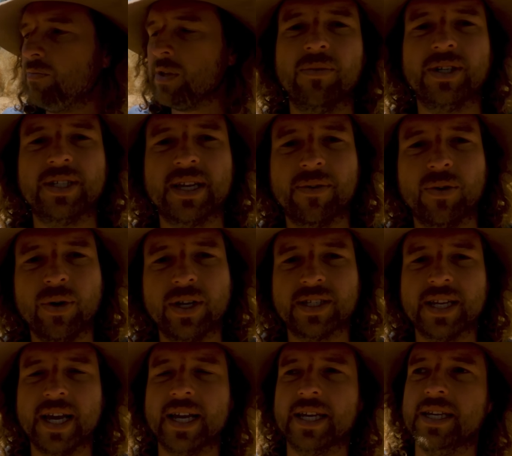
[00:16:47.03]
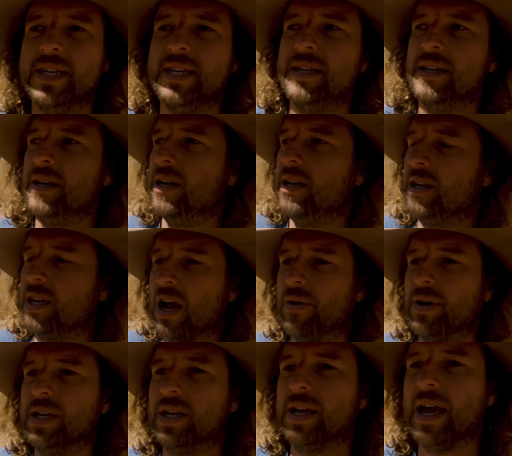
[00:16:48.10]
We're just going to have a quick snack here, go
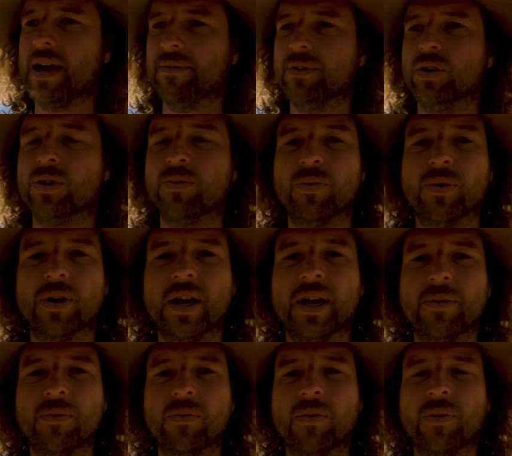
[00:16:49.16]
in and have a look at